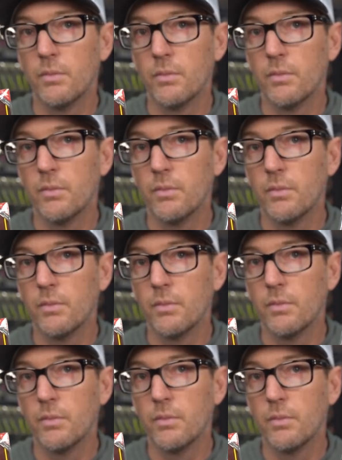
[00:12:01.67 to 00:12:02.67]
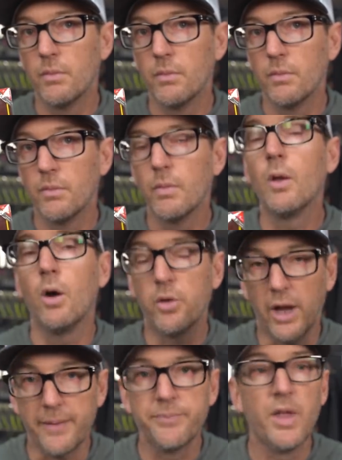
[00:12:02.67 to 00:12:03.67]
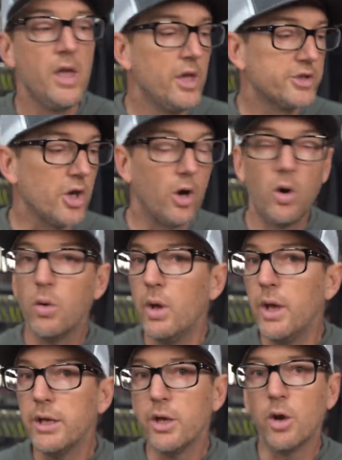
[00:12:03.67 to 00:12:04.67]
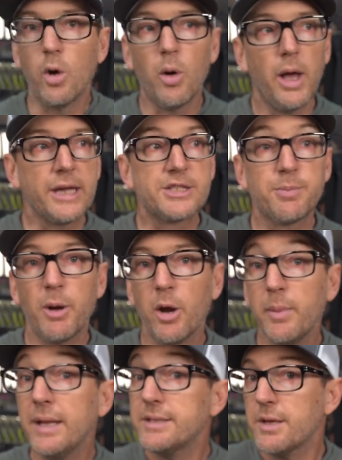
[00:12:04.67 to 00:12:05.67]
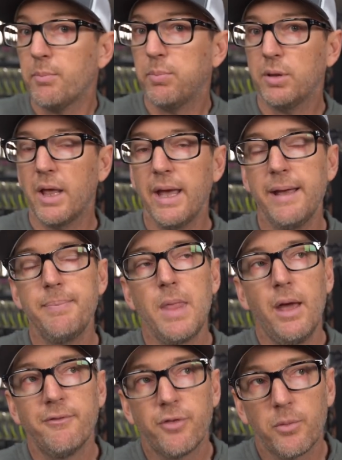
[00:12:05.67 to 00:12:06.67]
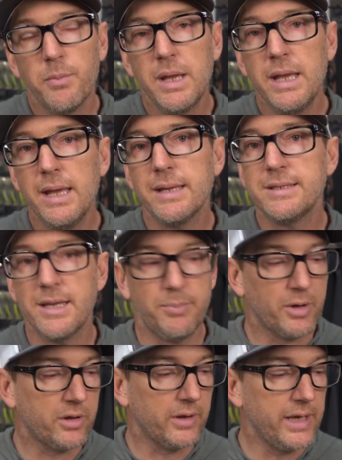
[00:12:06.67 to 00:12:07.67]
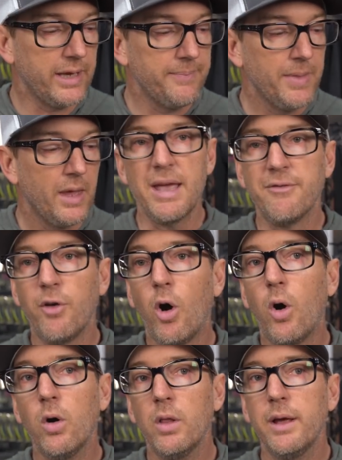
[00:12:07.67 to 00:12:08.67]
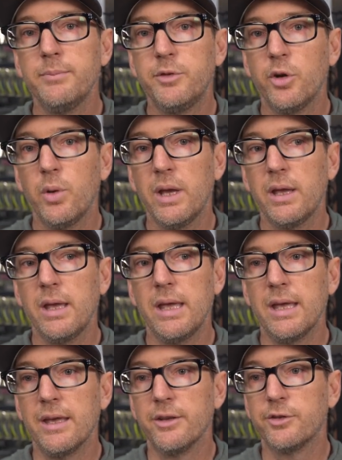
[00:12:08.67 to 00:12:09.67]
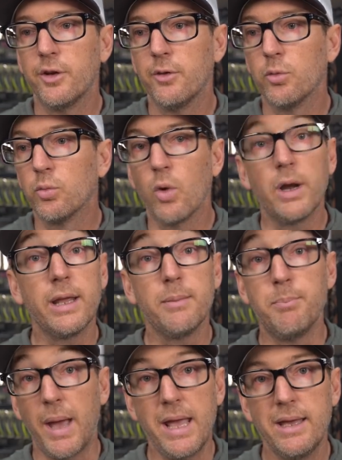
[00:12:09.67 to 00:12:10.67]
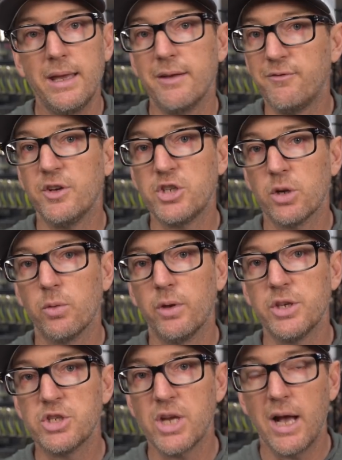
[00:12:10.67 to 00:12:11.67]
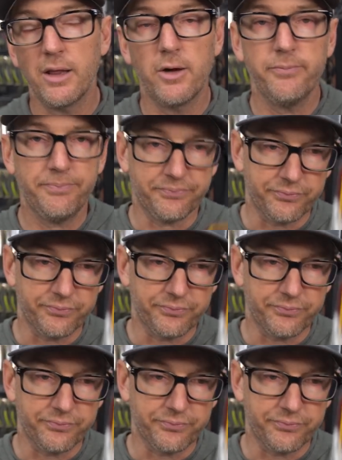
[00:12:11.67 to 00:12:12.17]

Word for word: I will go to 5 8 Okay. So, you know, experiment, play. For me, typically, if all I'm doing is running bank and fishing really shallow,